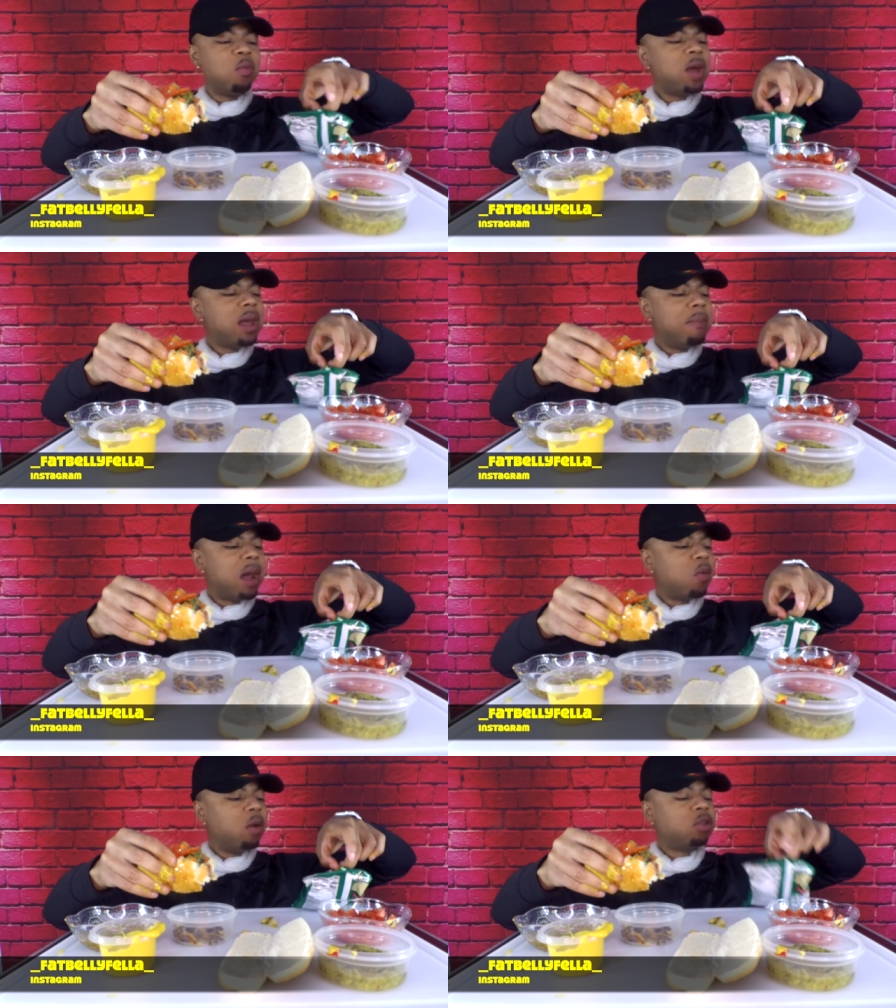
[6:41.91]
What am
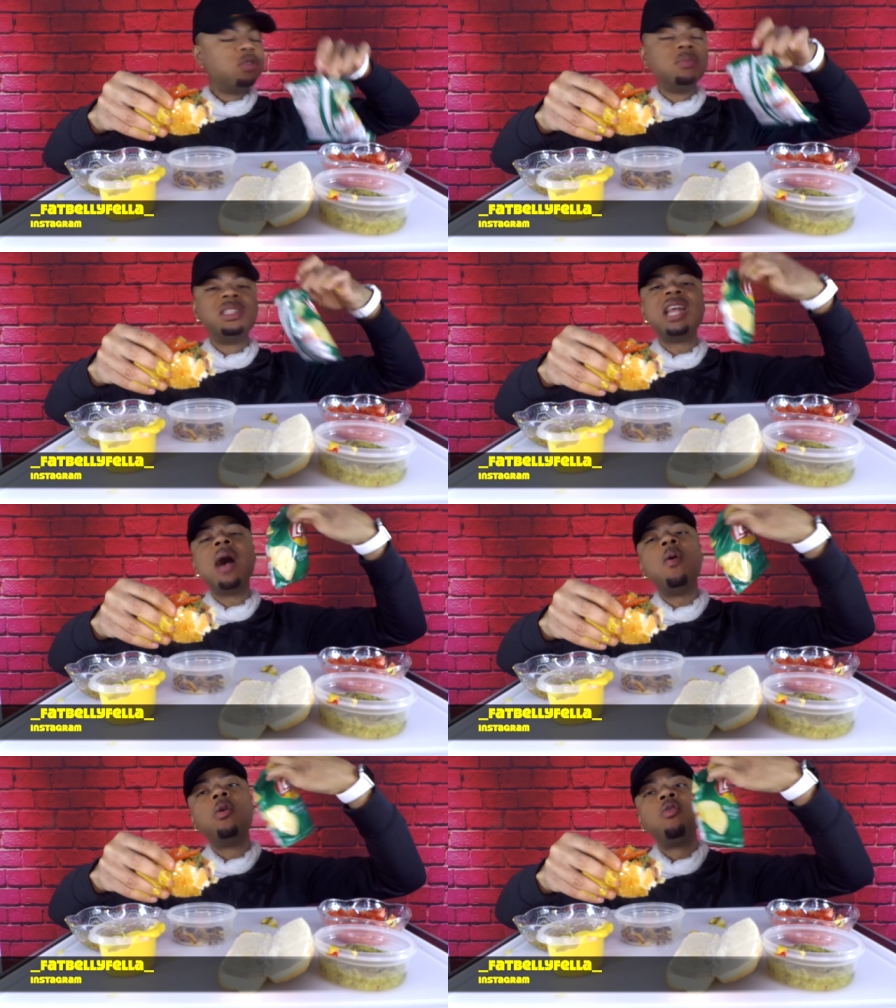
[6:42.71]
I going through? Some
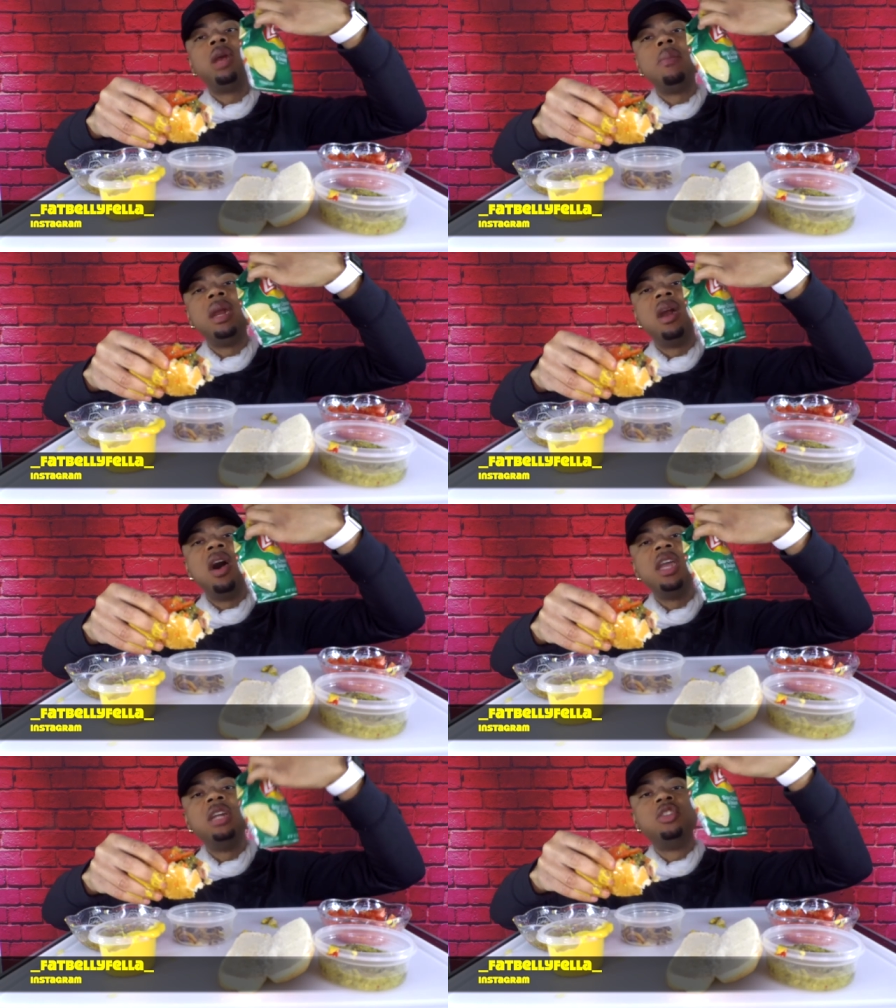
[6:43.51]
sour cream and
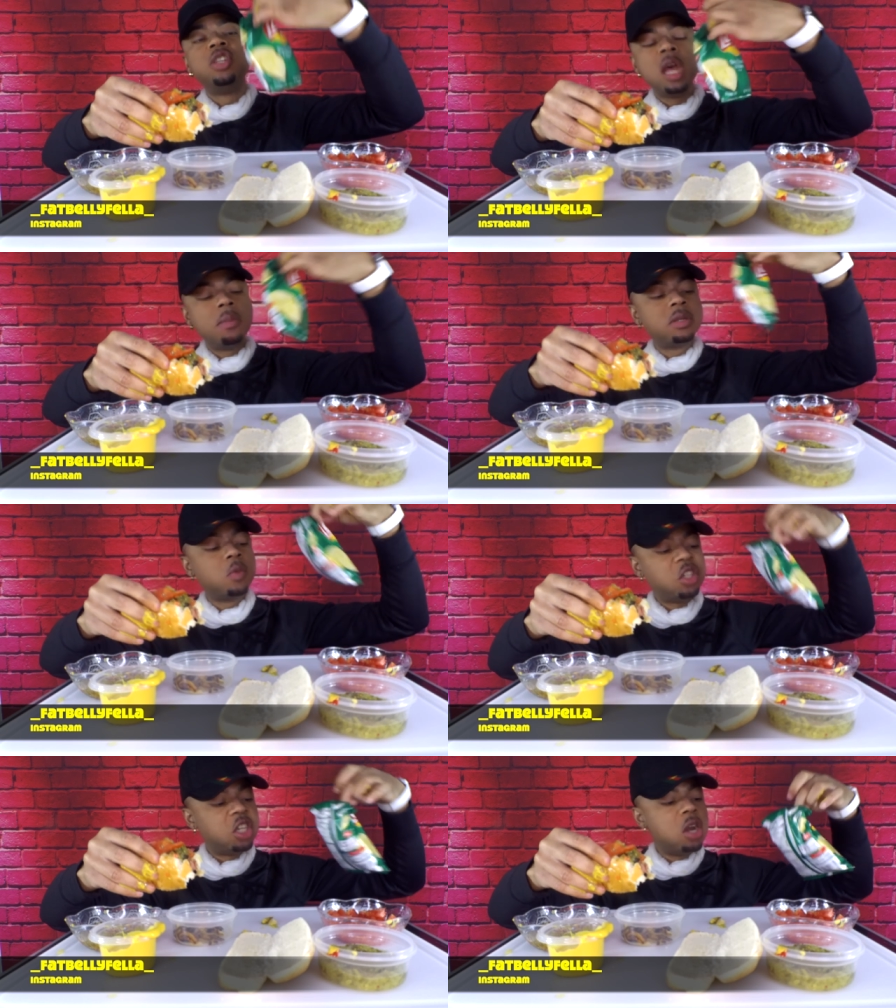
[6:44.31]
onion chips,
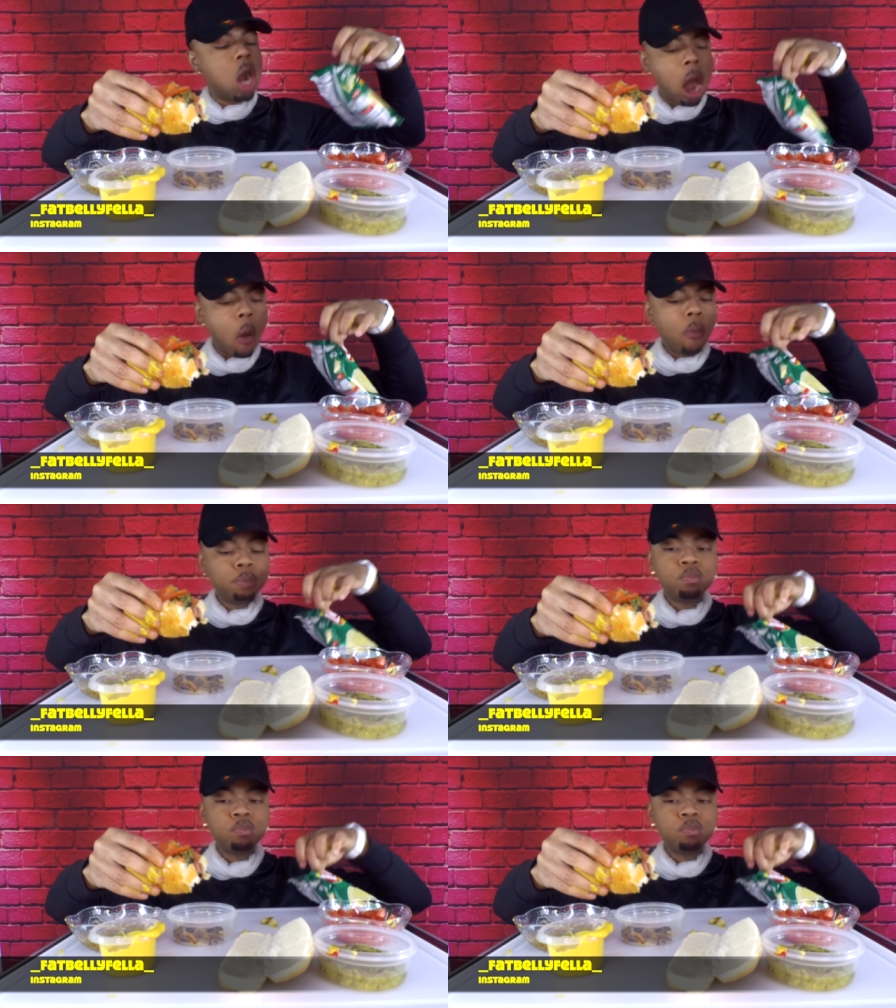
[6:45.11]
which you know.